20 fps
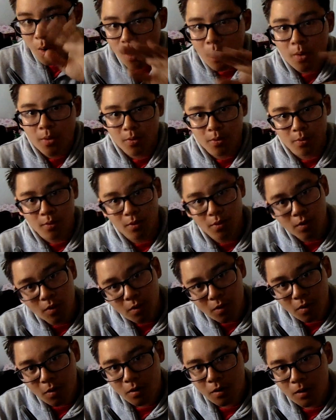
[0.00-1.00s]
Hey
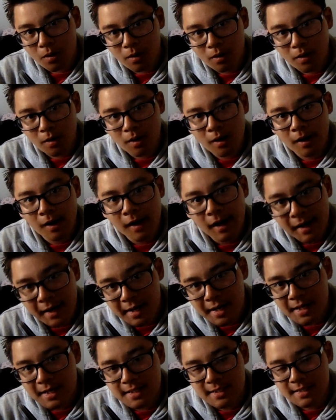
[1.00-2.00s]

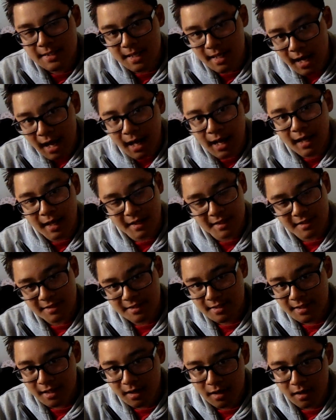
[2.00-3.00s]
guys,
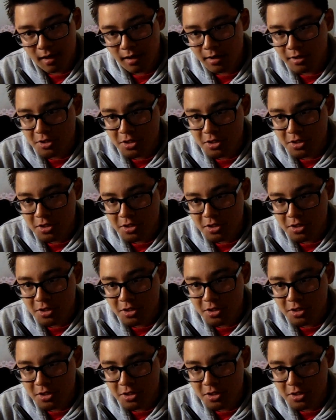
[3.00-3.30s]
Collins here.